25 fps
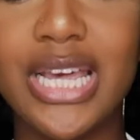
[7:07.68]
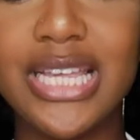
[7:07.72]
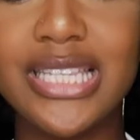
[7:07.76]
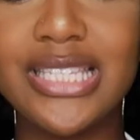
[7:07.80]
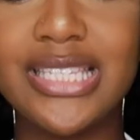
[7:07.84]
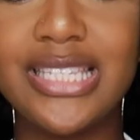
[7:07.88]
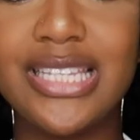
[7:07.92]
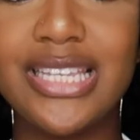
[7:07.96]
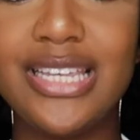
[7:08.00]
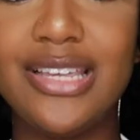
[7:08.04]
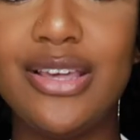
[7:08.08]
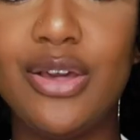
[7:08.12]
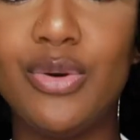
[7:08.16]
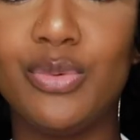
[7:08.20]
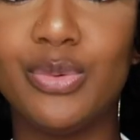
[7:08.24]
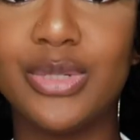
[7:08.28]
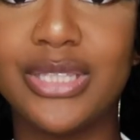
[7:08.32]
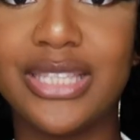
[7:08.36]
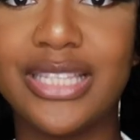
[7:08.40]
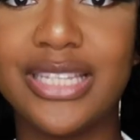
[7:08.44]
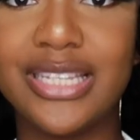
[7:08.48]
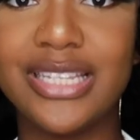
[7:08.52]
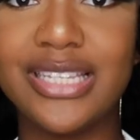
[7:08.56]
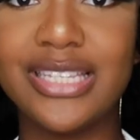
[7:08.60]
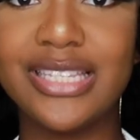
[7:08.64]
I see
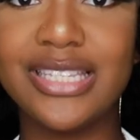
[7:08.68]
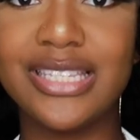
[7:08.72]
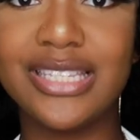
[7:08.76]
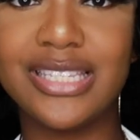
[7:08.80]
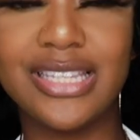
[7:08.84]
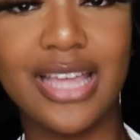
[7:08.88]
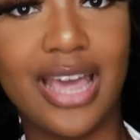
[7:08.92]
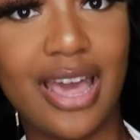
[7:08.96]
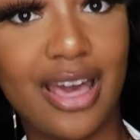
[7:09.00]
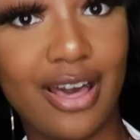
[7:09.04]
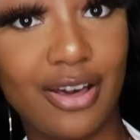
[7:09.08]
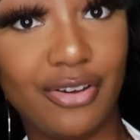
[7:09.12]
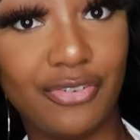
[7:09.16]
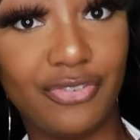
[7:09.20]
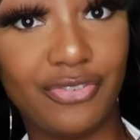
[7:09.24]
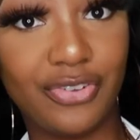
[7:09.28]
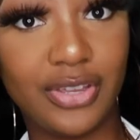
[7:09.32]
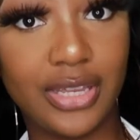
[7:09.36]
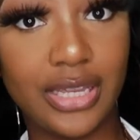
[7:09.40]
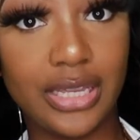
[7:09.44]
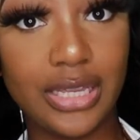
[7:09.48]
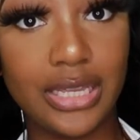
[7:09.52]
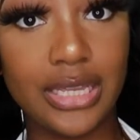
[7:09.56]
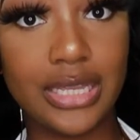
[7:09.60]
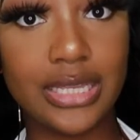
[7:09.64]
with this
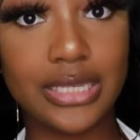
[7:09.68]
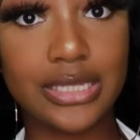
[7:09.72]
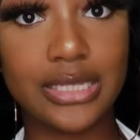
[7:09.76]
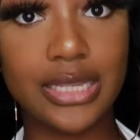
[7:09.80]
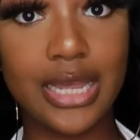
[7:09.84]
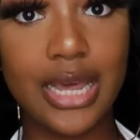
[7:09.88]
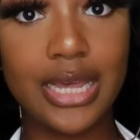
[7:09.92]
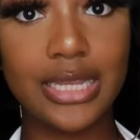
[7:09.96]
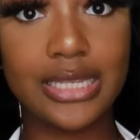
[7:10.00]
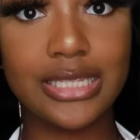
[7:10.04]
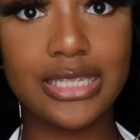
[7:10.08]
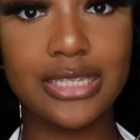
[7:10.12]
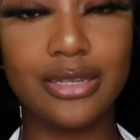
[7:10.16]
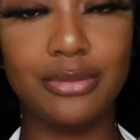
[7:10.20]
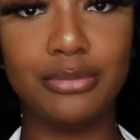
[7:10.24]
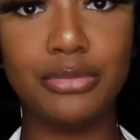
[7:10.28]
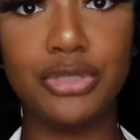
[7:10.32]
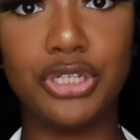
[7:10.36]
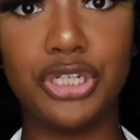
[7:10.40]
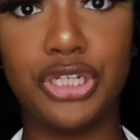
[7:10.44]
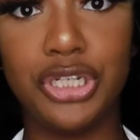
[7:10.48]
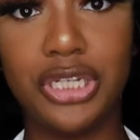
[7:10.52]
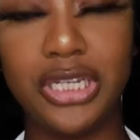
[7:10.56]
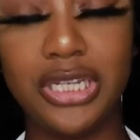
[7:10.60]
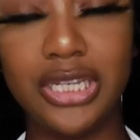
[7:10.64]
outfit is like some
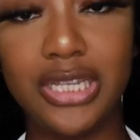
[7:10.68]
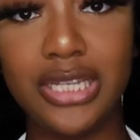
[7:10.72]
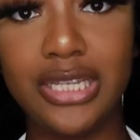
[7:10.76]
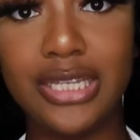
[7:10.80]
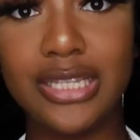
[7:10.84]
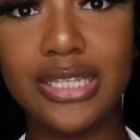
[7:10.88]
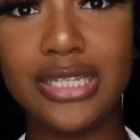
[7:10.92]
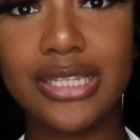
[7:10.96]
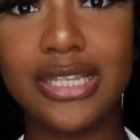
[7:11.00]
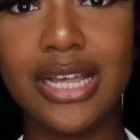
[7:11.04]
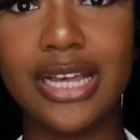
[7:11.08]
jeans,